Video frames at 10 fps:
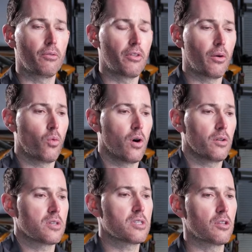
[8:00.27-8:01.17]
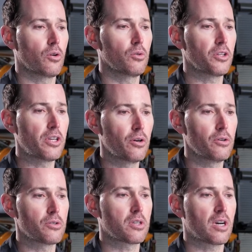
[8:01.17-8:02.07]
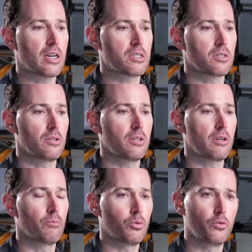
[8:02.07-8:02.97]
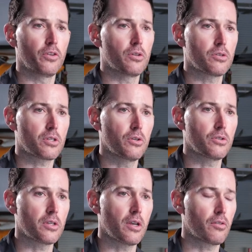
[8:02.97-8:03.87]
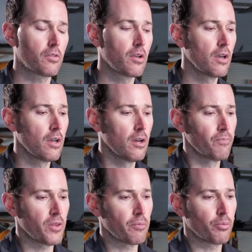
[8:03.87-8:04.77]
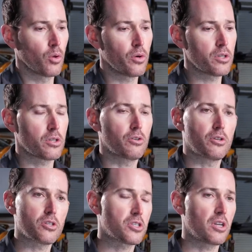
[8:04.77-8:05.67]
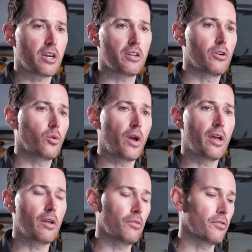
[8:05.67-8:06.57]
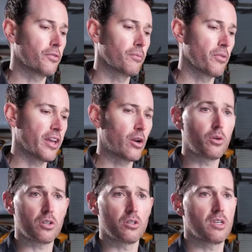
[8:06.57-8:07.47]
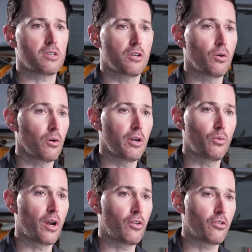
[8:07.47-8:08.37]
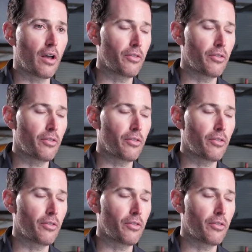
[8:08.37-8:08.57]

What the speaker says: They want to see their leaders constantly improving their skill sets. Employees that are just stuck in their ways, they don't exist here at WrightChat.